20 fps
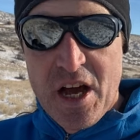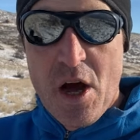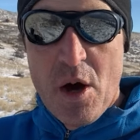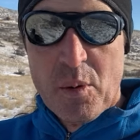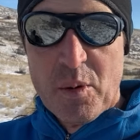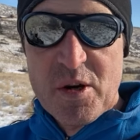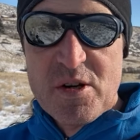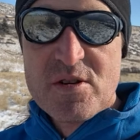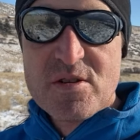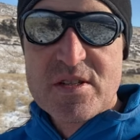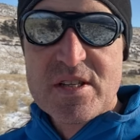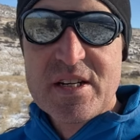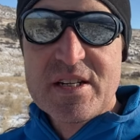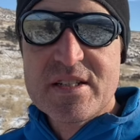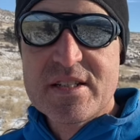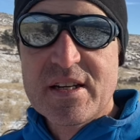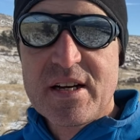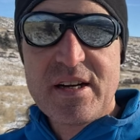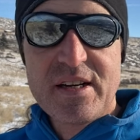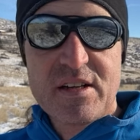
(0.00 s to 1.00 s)
We're interested in
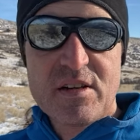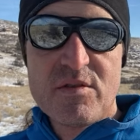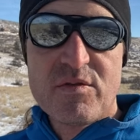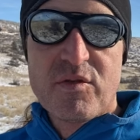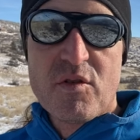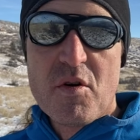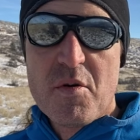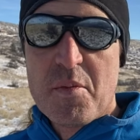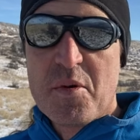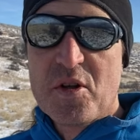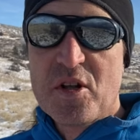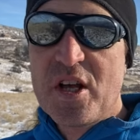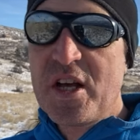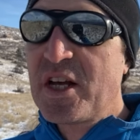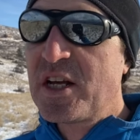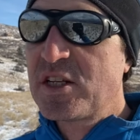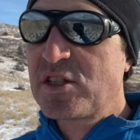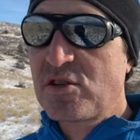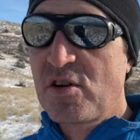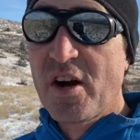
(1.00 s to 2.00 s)
studying conformal
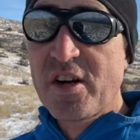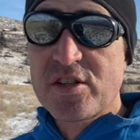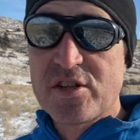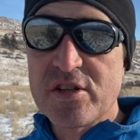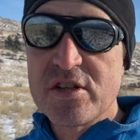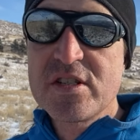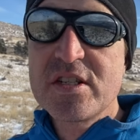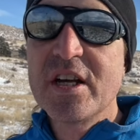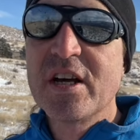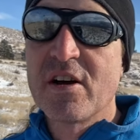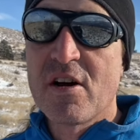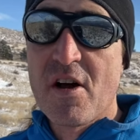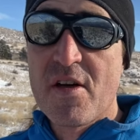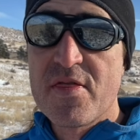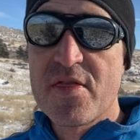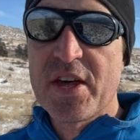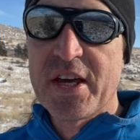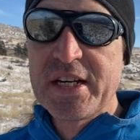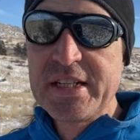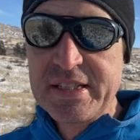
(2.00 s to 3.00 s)
structures on
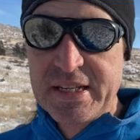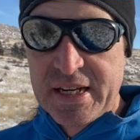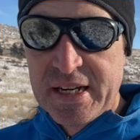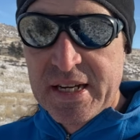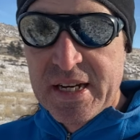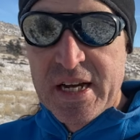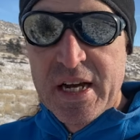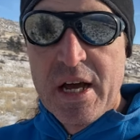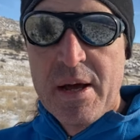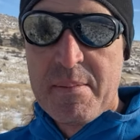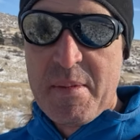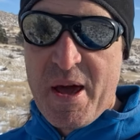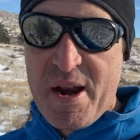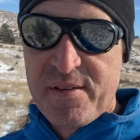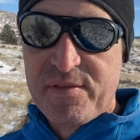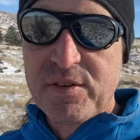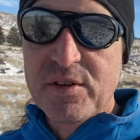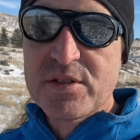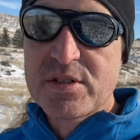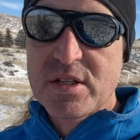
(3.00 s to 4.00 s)
things,
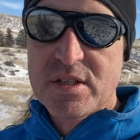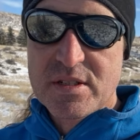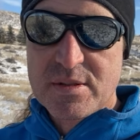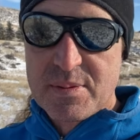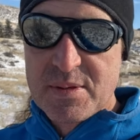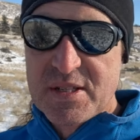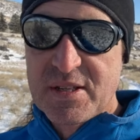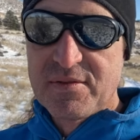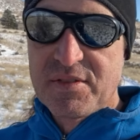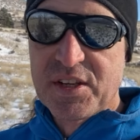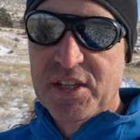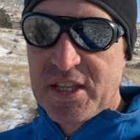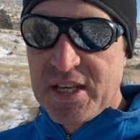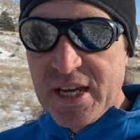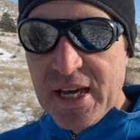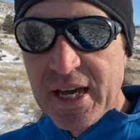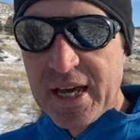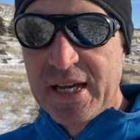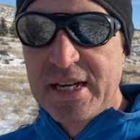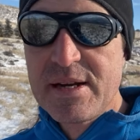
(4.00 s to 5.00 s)
manifolds specifically,
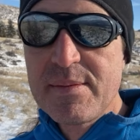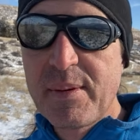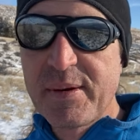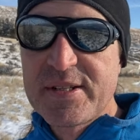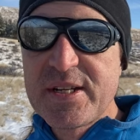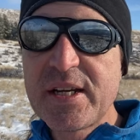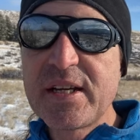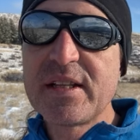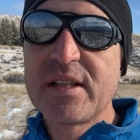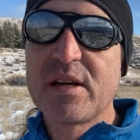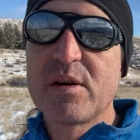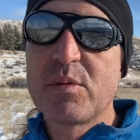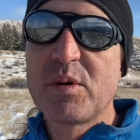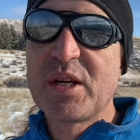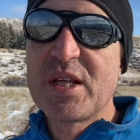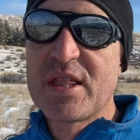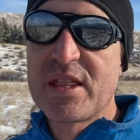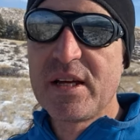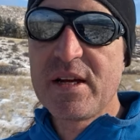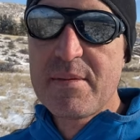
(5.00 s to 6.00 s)
and in particular we
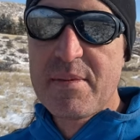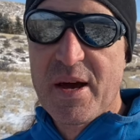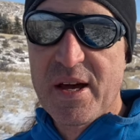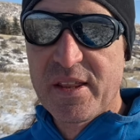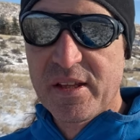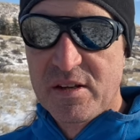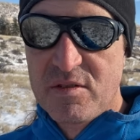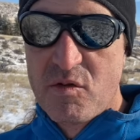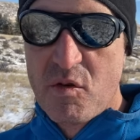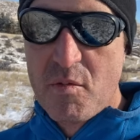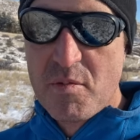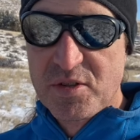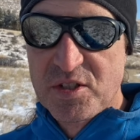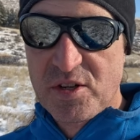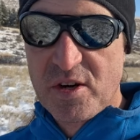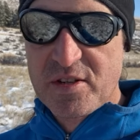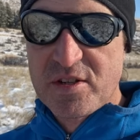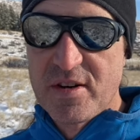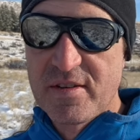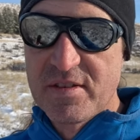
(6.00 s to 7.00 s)
can think about the conformal
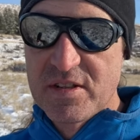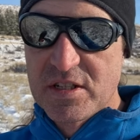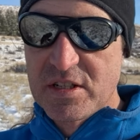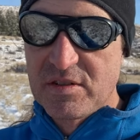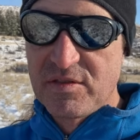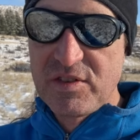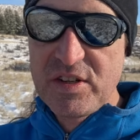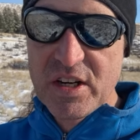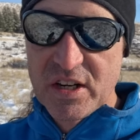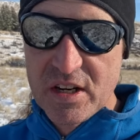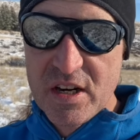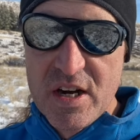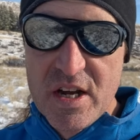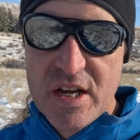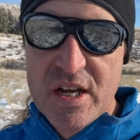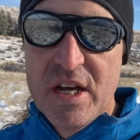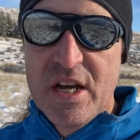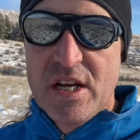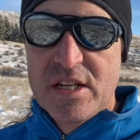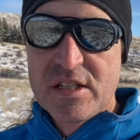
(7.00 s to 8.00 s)
structure of the sphere.
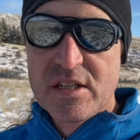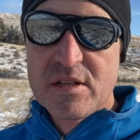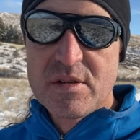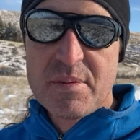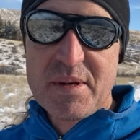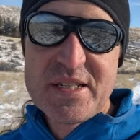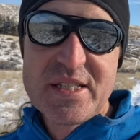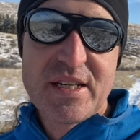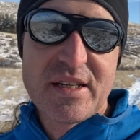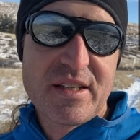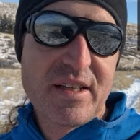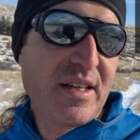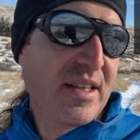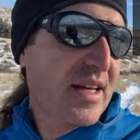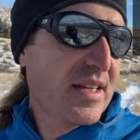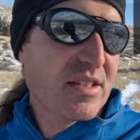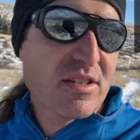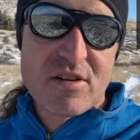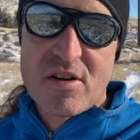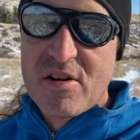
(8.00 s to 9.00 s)
So basically
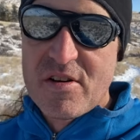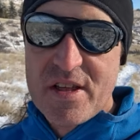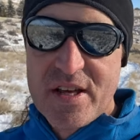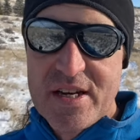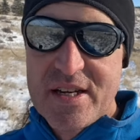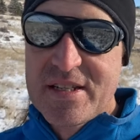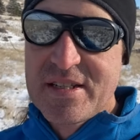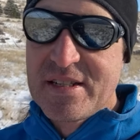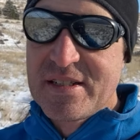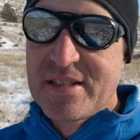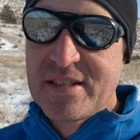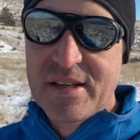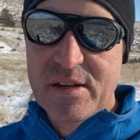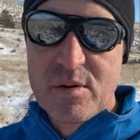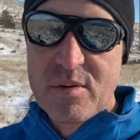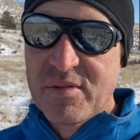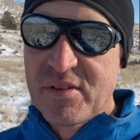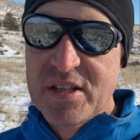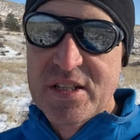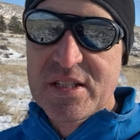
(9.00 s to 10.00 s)
that's all that is is an
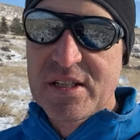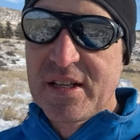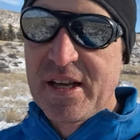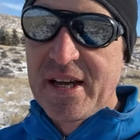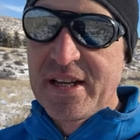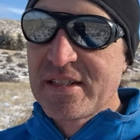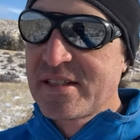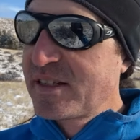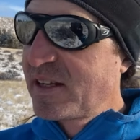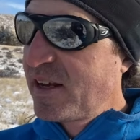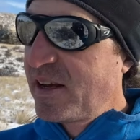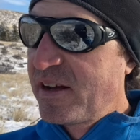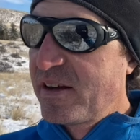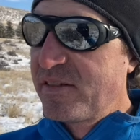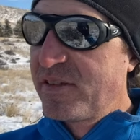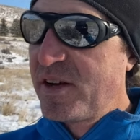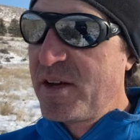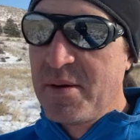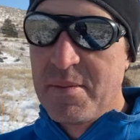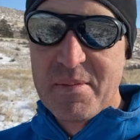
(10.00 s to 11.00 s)
equivalence class
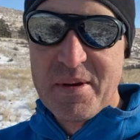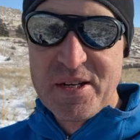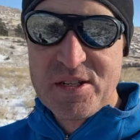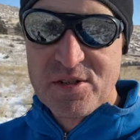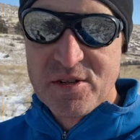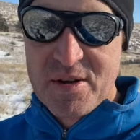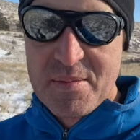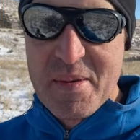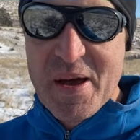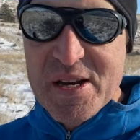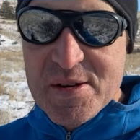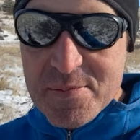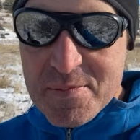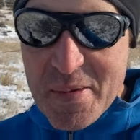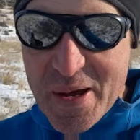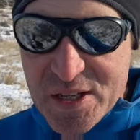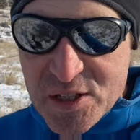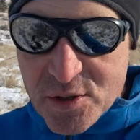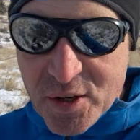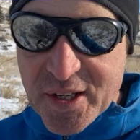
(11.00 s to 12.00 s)
of met
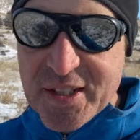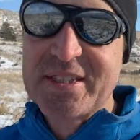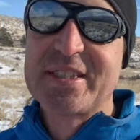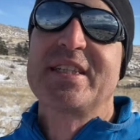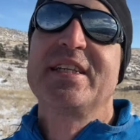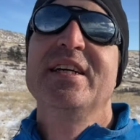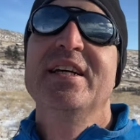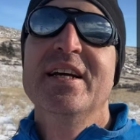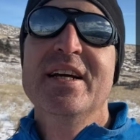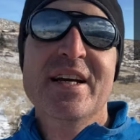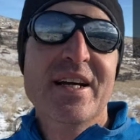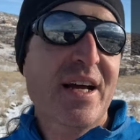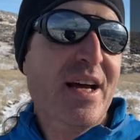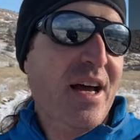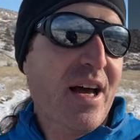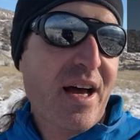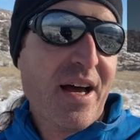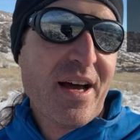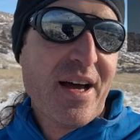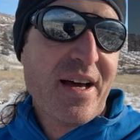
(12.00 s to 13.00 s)
metrics,
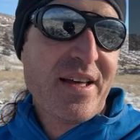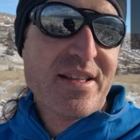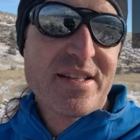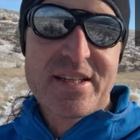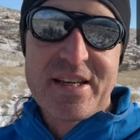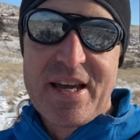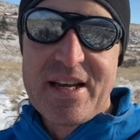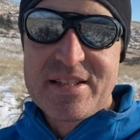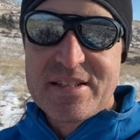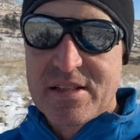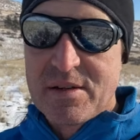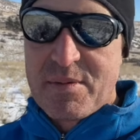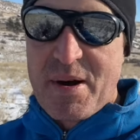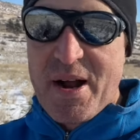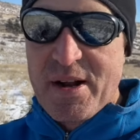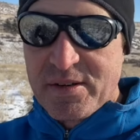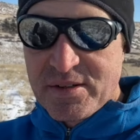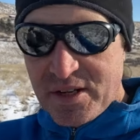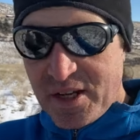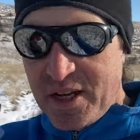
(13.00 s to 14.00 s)
uh, in this case the
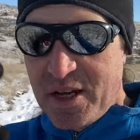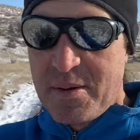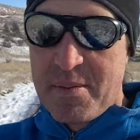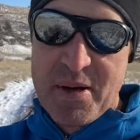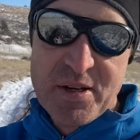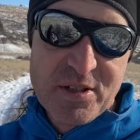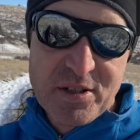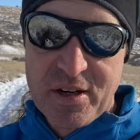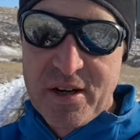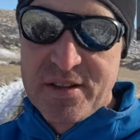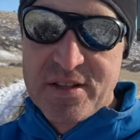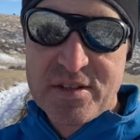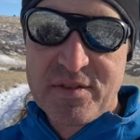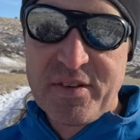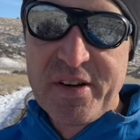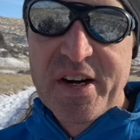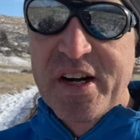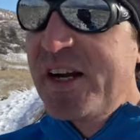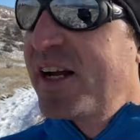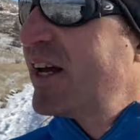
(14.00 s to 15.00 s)
round metric on the
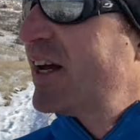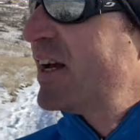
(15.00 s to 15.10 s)
sphere,